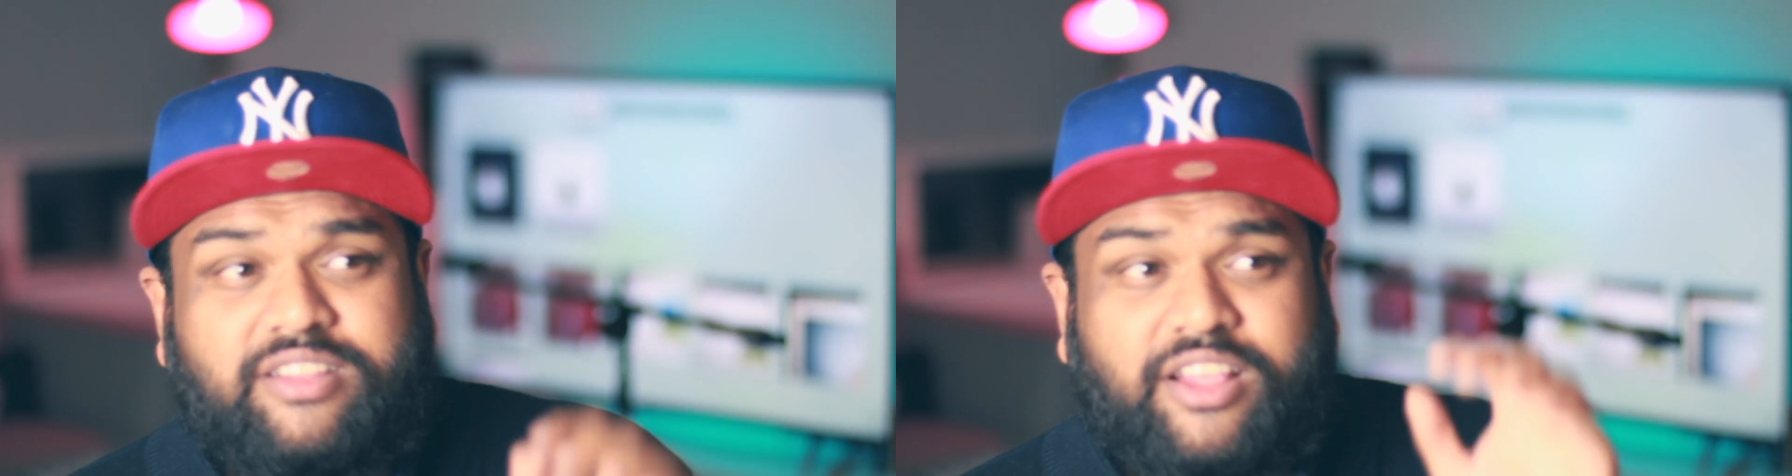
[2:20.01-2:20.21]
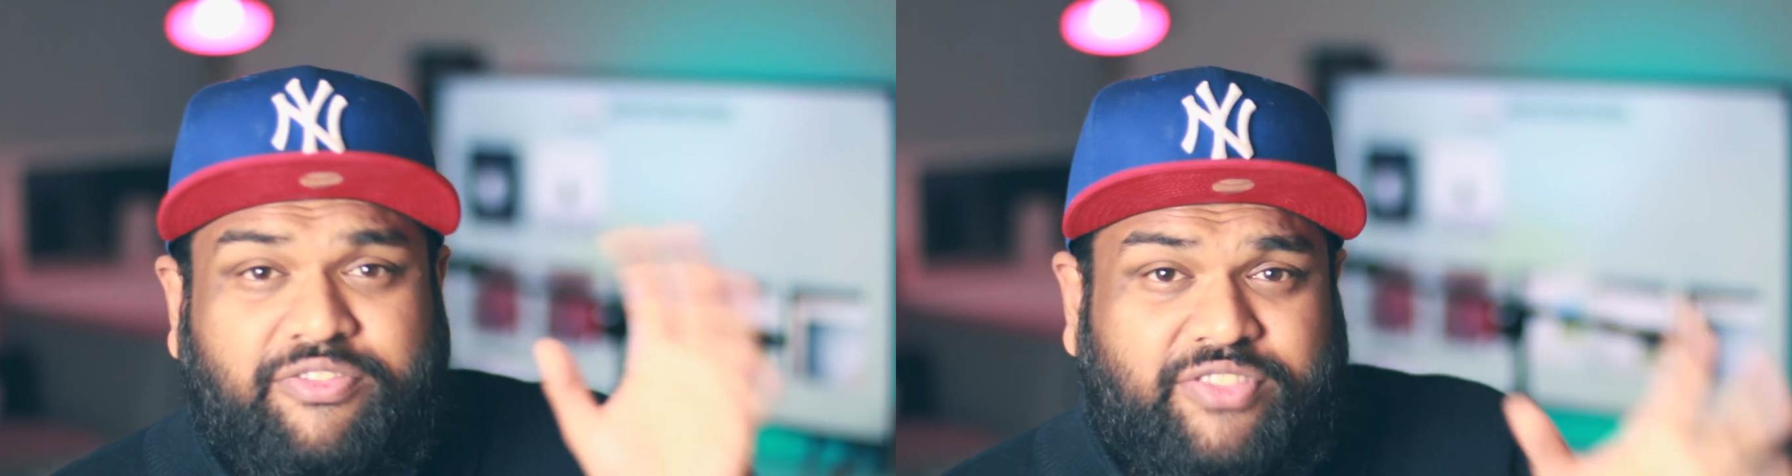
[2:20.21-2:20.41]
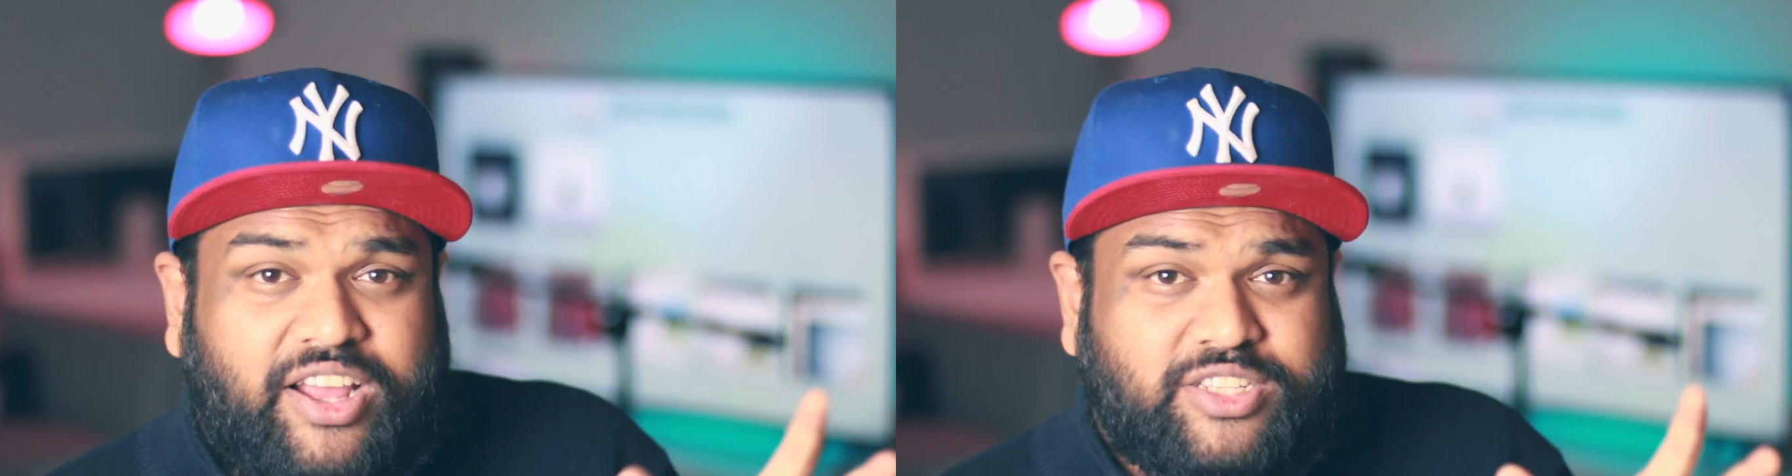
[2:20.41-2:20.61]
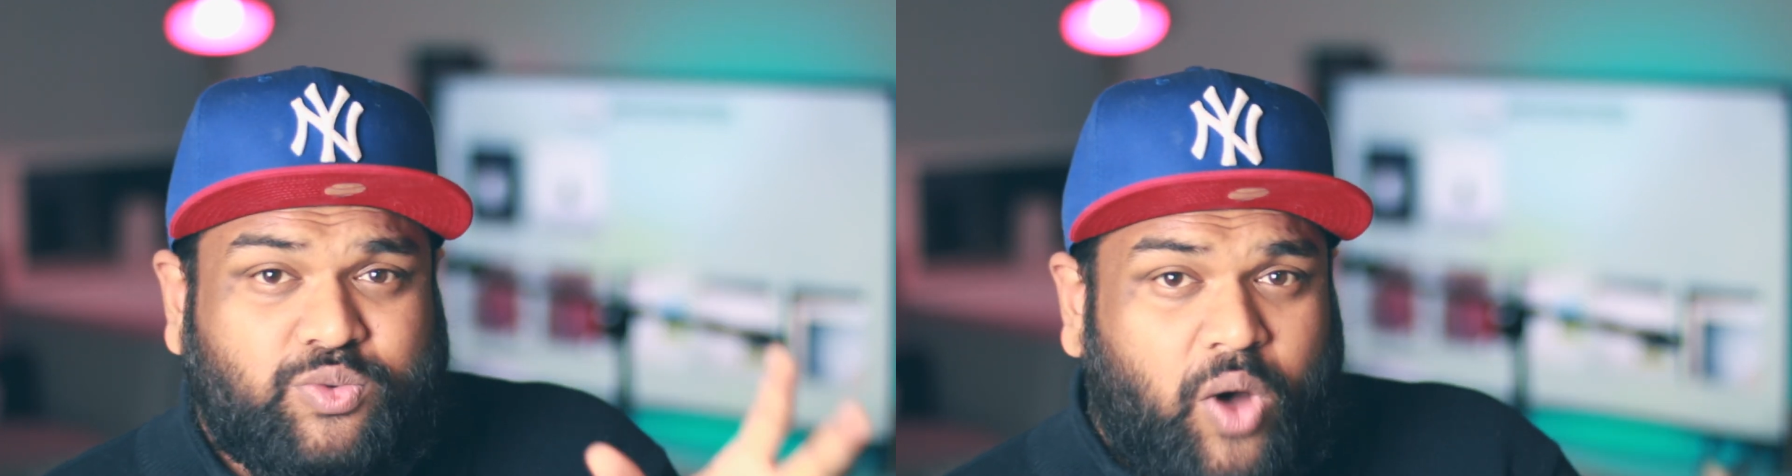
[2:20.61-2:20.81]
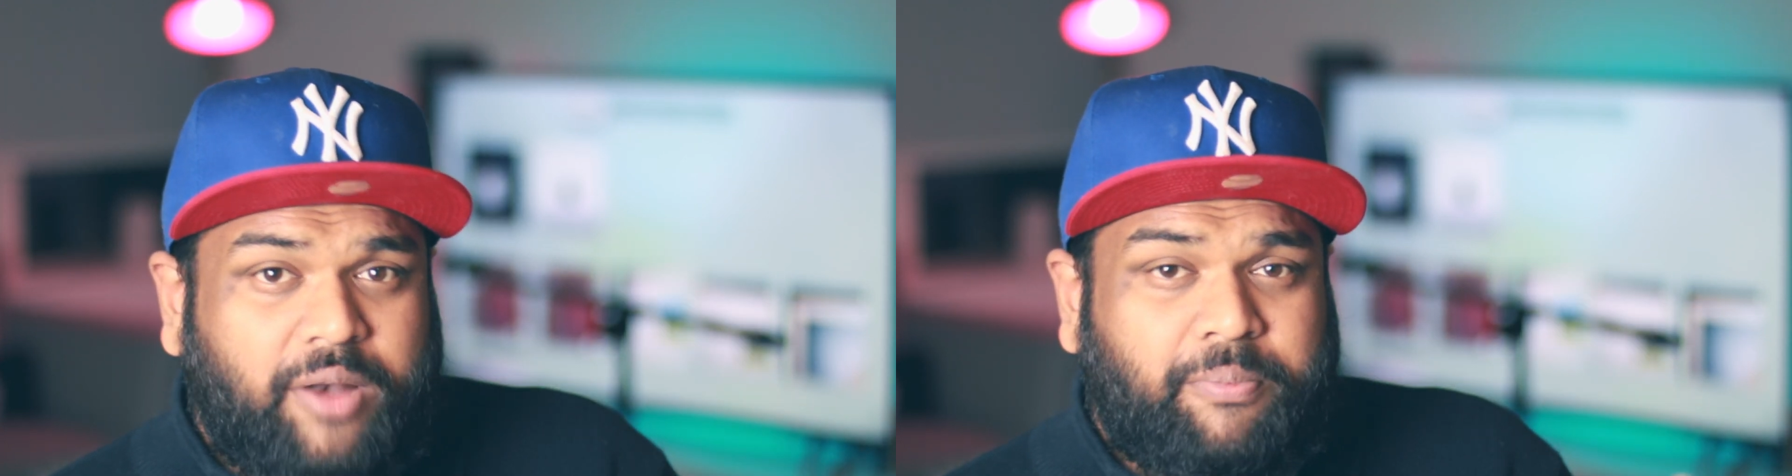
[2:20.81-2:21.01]
if there's
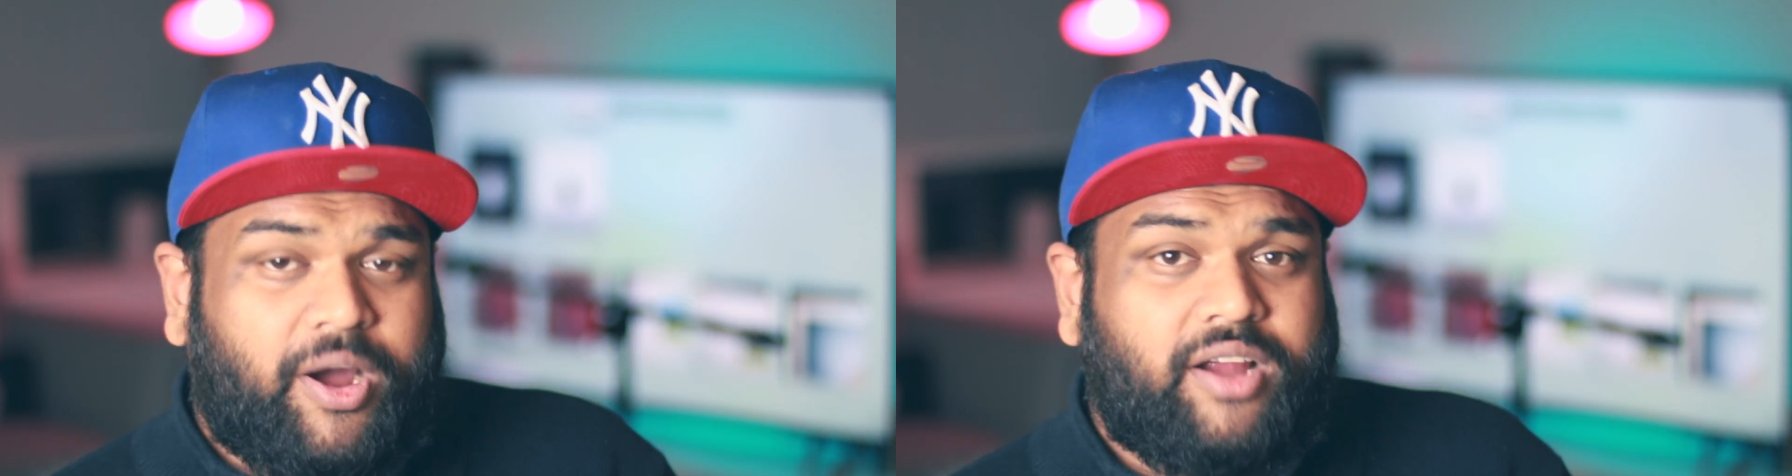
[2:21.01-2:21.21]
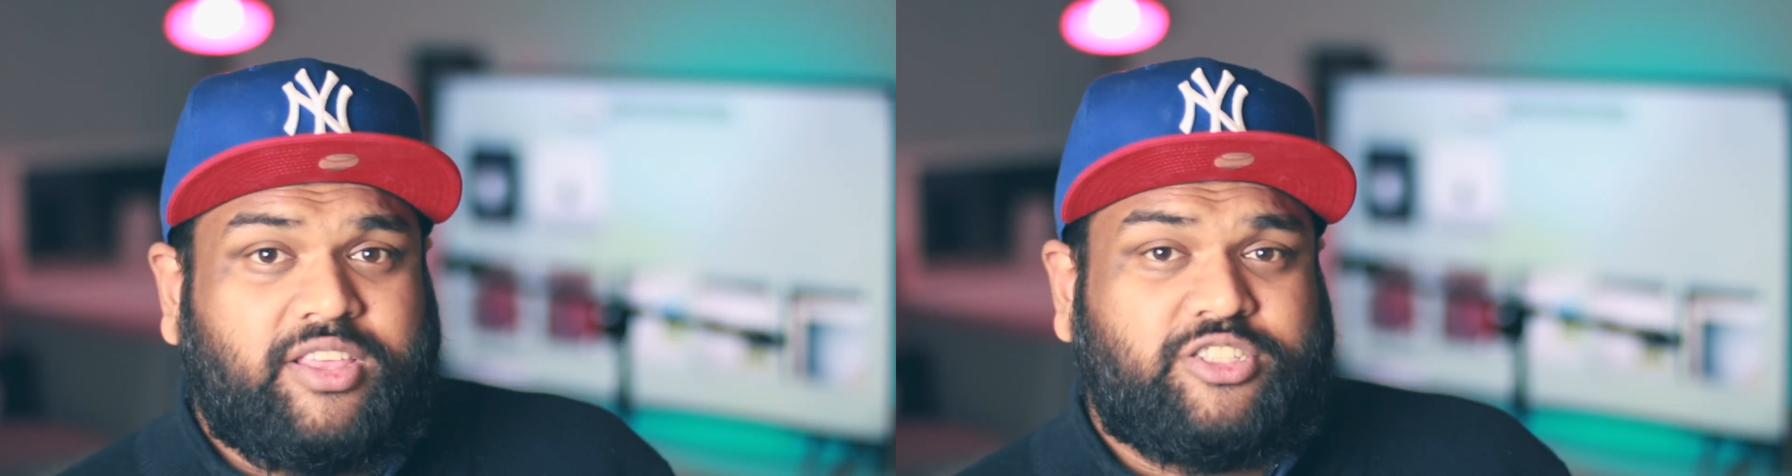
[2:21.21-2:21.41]
one part